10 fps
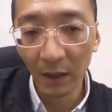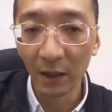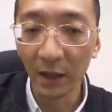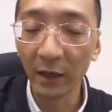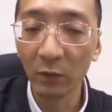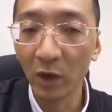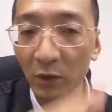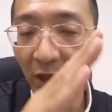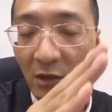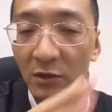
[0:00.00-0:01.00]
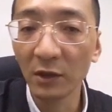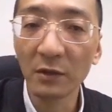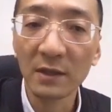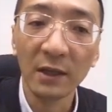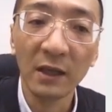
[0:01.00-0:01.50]
like what we
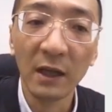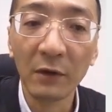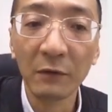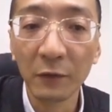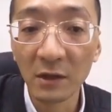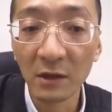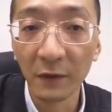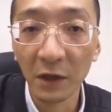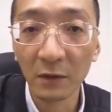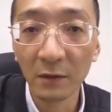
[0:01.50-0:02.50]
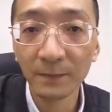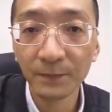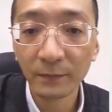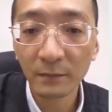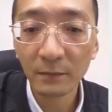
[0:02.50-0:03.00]
introduced in our first figure.
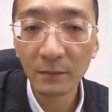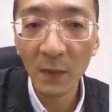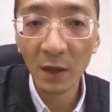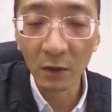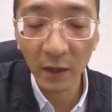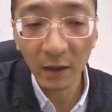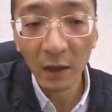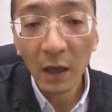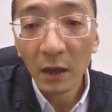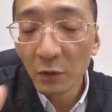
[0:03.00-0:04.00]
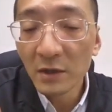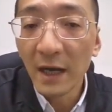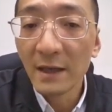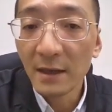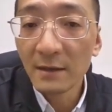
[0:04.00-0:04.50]
Okay, those
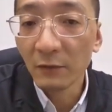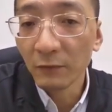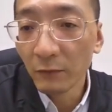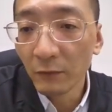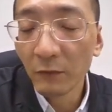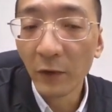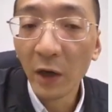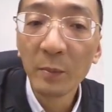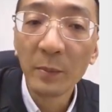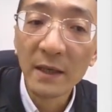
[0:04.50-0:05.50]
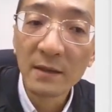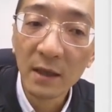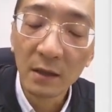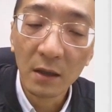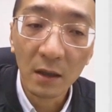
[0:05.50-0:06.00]
are just very
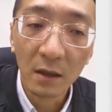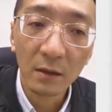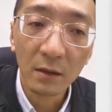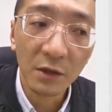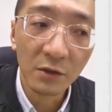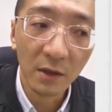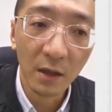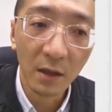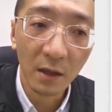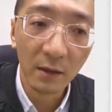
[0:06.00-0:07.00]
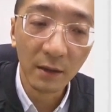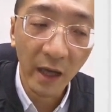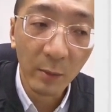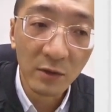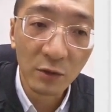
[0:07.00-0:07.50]
basic
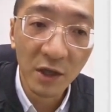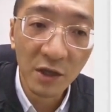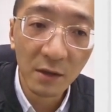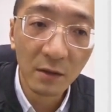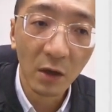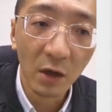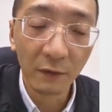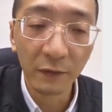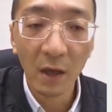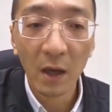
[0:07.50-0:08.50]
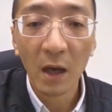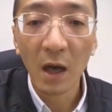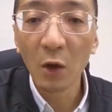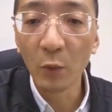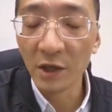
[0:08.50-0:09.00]
demonstration of
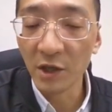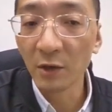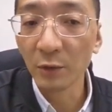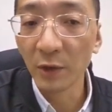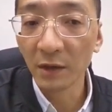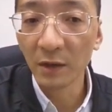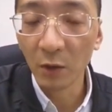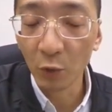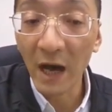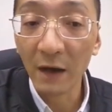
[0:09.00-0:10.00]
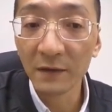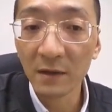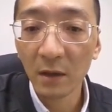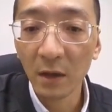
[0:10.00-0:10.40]
how we generate graphs